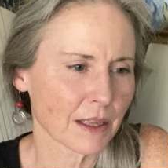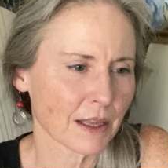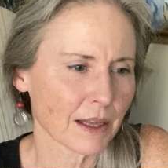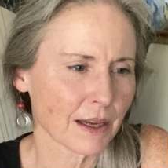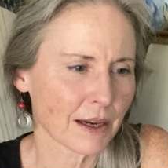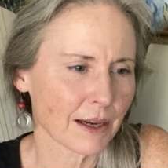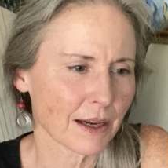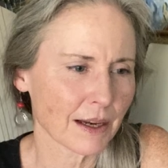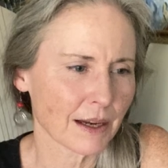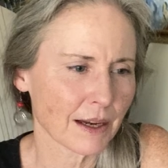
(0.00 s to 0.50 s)

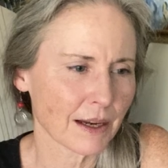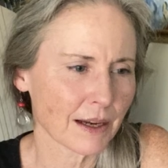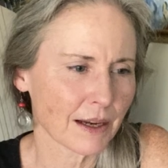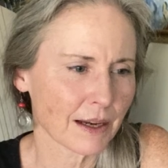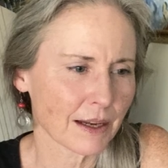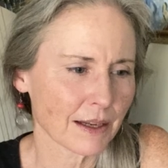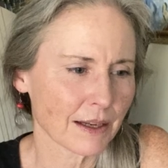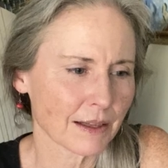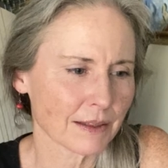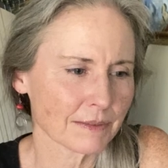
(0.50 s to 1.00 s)

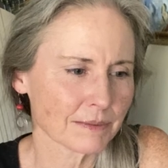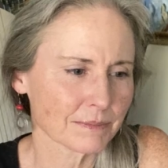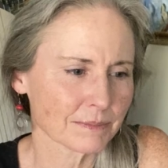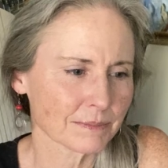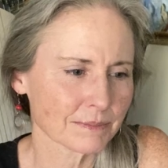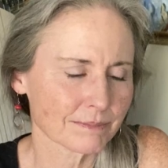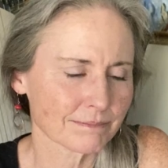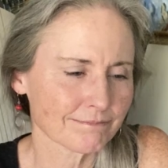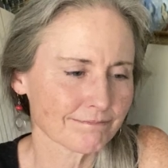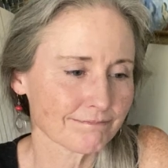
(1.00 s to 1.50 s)

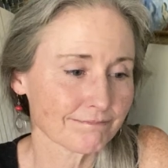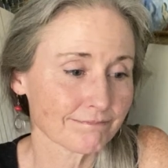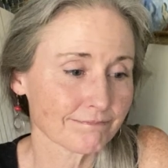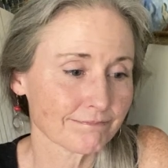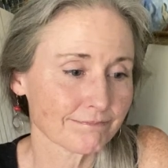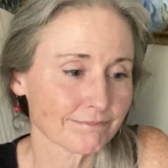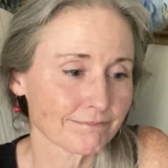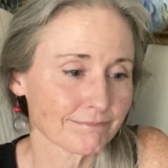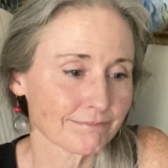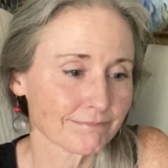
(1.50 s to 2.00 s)

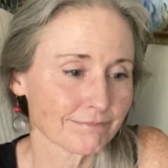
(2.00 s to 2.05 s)
Nothing is said.